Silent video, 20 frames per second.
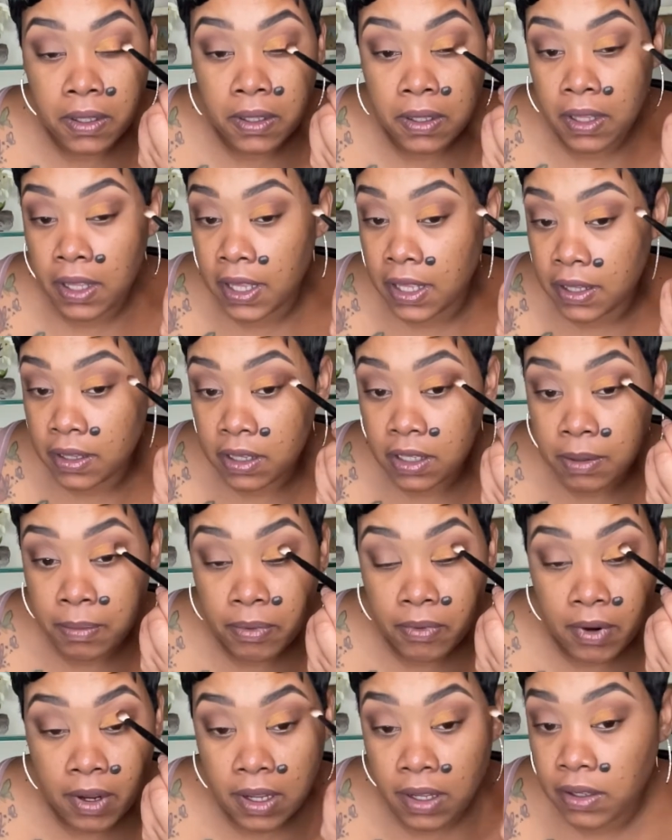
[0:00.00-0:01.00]
and the
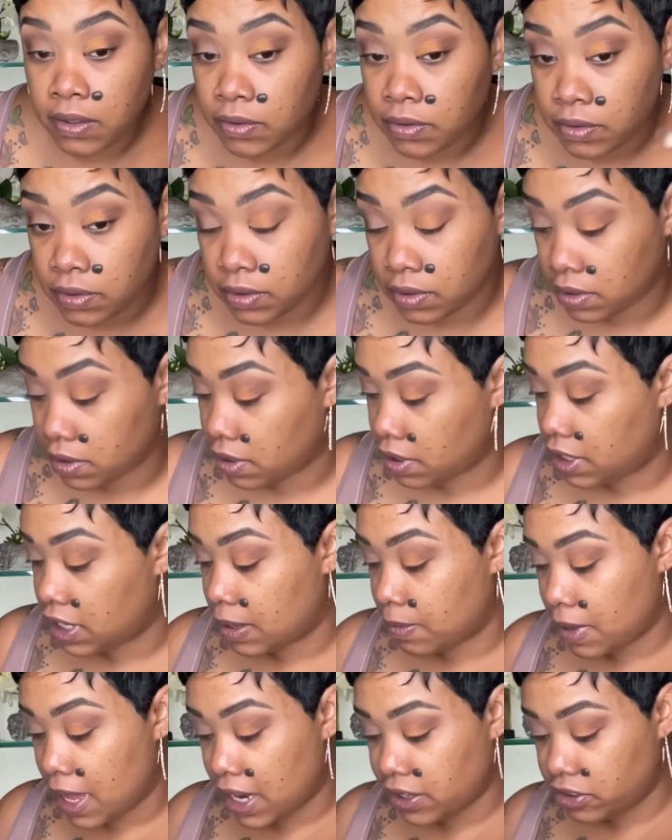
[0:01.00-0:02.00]
brown. And
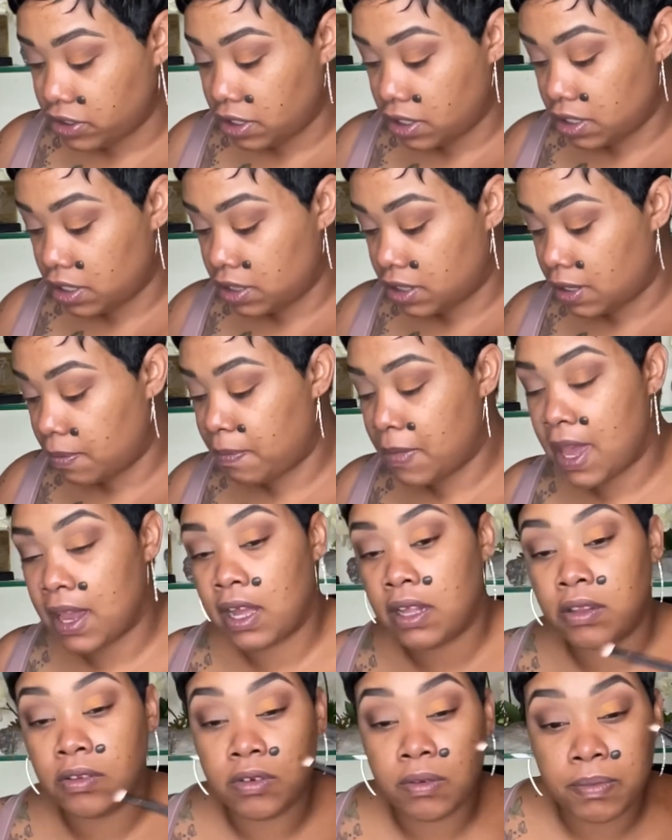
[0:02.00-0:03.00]
I'm actually going to dip back a
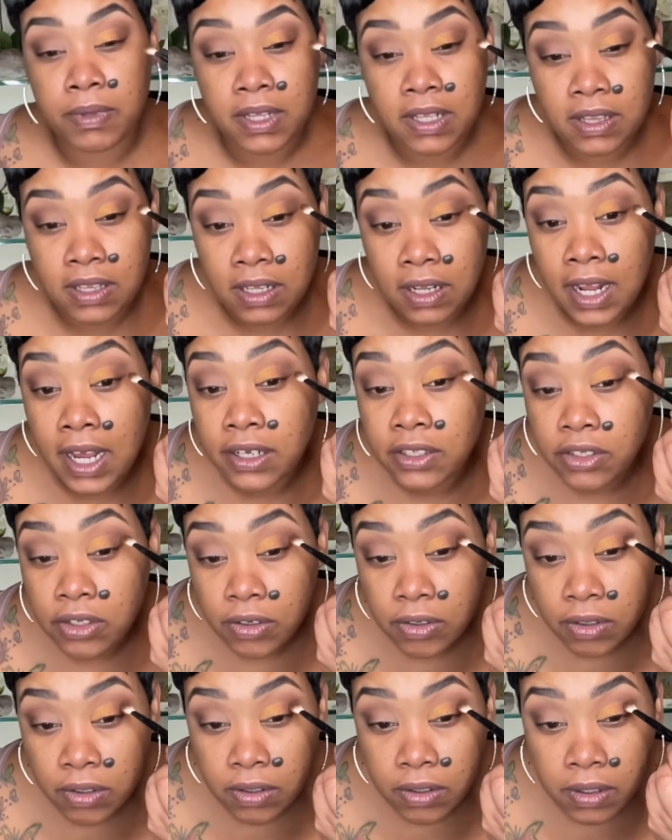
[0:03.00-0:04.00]
little bit into
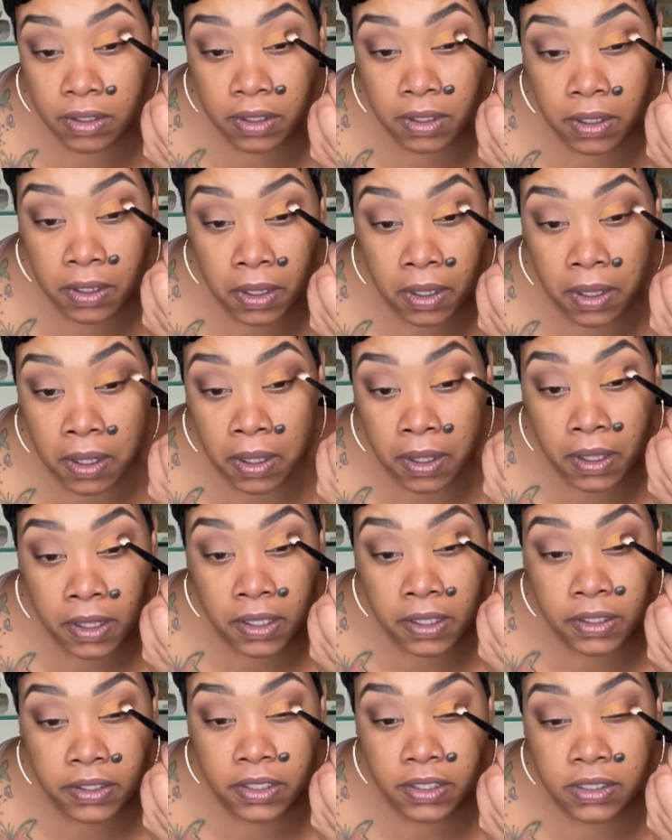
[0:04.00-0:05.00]
Nocturne
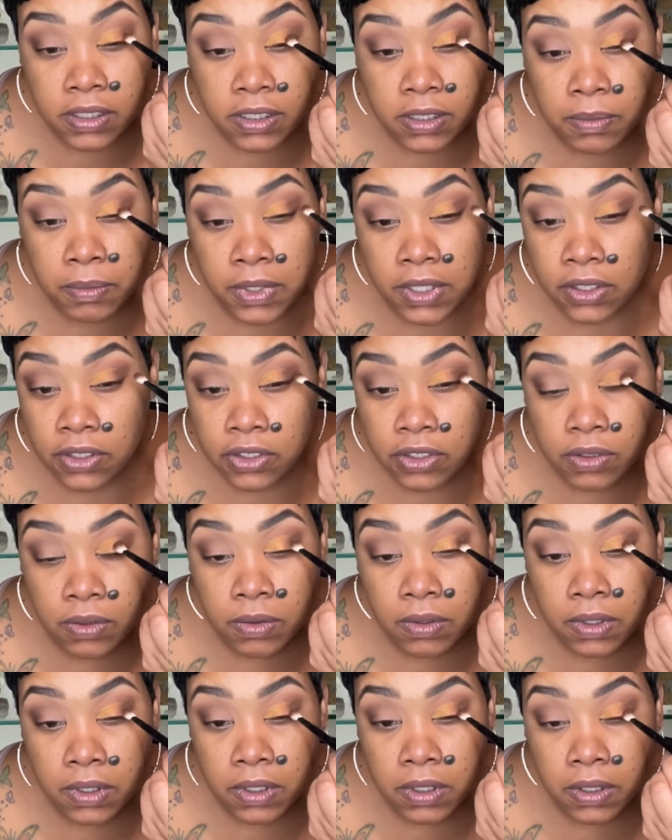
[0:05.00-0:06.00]
just to make
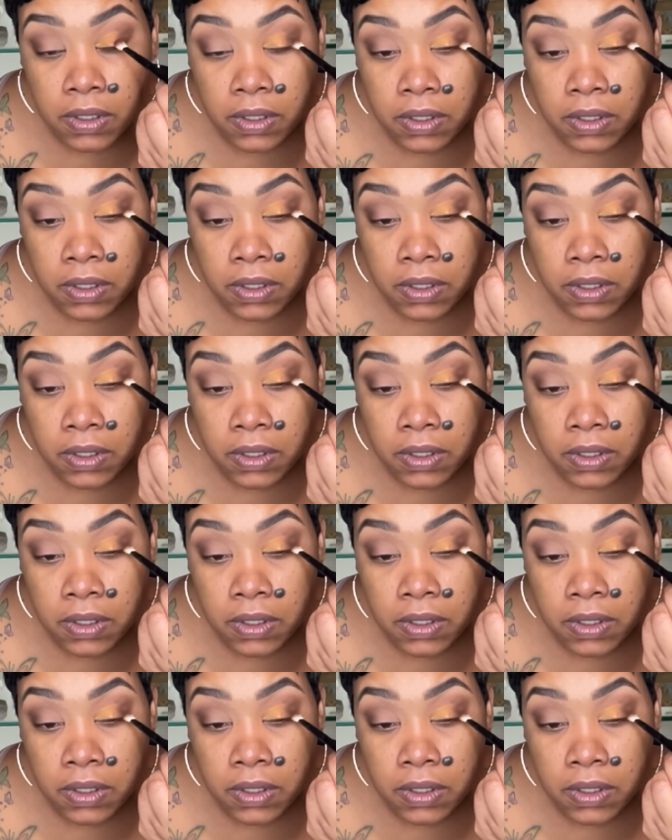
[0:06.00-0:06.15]
sure.